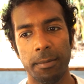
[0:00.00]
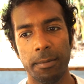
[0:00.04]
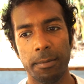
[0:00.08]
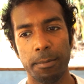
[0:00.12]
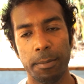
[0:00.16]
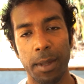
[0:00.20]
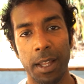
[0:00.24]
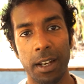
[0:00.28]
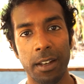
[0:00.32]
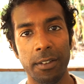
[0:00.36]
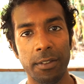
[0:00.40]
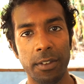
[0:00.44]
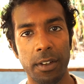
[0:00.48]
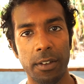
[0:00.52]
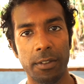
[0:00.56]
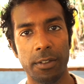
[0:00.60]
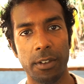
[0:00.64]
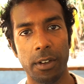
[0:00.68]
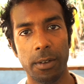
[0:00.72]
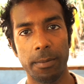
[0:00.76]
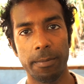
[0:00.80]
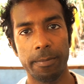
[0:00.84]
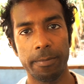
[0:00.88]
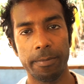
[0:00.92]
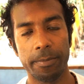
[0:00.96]
benefit
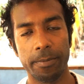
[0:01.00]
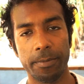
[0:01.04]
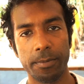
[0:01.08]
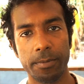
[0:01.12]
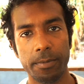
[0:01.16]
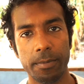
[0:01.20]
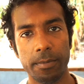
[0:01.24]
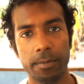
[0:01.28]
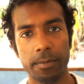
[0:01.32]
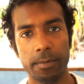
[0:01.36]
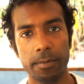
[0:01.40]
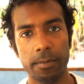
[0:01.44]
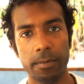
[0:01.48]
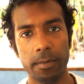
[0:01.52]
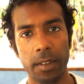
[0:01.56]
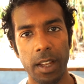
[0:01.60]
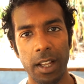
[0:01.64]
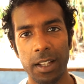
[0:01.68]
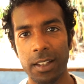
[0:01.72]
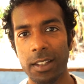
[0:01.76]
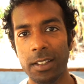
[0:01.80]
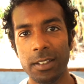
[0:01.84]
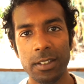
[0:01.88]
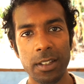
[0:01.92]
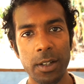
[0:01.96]
from?
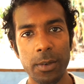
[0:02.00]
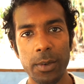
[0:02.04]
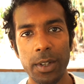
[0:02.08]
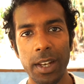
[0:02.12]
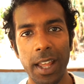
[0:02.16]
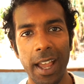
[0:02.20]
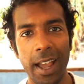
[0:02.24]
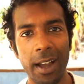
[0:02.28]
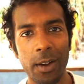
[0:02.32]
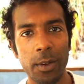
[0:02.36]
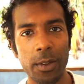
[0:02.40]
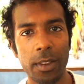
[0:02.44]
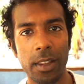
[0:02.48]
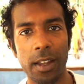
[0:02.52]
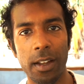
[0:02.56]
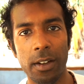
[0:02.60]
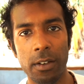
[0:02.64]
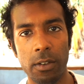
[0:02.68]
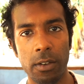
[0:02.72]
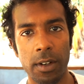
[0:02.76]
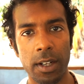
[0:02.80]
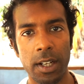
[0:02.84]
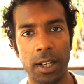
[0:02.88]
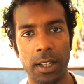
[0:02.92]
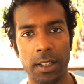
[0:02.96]
There's no one out there
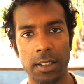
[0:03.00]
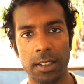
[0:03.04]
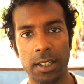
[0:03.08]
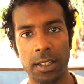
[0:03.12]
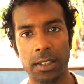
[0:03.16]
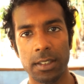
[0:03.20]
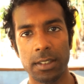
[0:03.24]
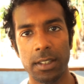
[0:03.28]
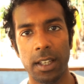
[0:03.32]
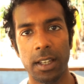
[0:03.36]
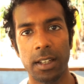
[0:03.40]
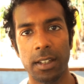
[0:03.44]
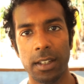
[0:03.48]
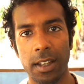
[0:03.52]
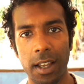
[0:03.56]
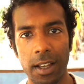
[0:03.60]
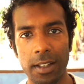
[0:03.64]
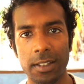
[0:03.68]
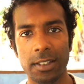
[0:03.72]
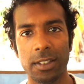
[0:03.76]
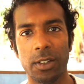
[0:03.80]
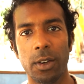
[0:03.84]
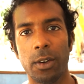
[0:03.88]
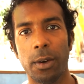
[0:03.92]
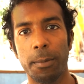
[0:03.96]
really just saying,
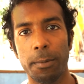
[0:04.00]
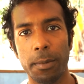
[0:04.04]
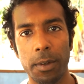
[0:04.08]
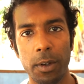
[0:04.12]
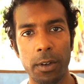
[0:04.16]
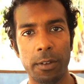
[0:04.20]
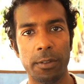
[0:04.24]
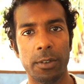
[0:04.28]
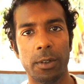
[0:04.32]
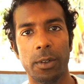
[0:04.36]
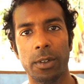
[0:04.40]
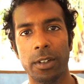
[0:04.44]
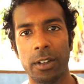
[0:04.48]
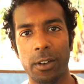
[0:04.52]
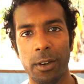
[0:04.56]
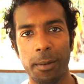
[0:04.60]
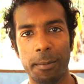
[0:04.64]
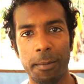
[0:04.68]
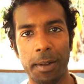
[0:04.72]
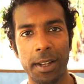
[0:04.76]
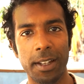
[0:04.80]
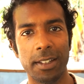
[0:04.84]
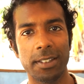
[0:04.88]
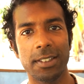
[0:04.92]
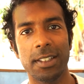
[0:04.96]
yes, you are beautiful, you're
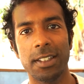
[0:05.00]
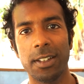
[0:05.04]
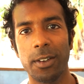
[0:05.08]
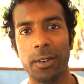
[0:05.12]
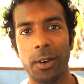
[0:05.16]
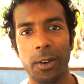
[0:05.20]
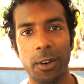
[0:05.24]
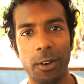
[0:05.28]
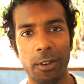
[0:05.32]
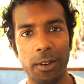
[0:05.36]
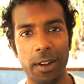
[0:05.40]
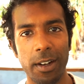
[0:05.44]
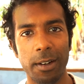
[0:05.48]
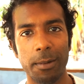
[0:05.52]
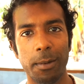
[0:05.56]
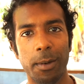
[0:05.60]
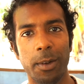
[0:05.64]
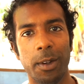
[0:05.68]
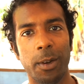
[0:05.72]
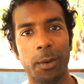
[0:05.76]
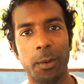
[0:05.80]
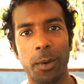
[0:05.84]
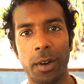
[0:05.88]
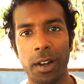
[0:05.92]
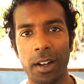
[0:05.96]
amazing, you're incredible,
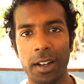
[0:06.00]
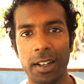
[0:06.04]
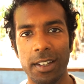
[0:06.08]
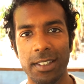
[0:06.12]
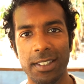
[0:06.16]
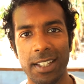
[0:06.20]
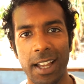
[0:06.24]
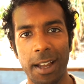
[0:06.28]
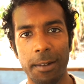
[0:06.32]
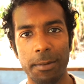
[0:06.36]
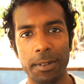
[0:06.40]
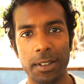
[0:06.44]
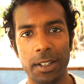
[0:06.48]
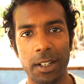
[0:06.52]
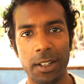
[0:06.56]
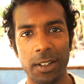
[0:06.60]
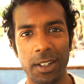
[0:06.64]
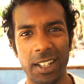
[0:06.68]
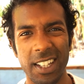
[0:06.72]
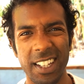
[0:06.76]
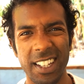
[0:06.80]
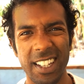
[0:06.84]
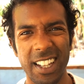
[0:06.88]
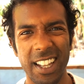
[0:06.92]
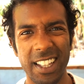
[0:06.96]
your work is
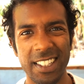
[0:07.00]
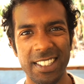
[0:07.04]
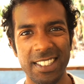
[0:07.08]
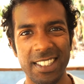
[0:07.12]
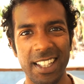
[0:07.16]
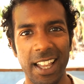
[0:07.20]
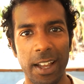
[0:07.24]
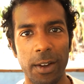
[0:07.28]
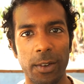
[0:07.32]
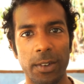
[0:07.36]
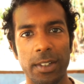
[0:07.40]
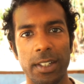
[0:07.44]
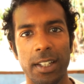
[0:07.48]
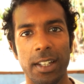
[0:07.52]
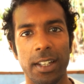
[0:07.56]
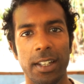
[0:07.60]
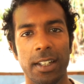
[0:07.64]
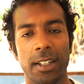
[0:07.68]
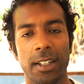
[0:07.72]
absolutely astounding.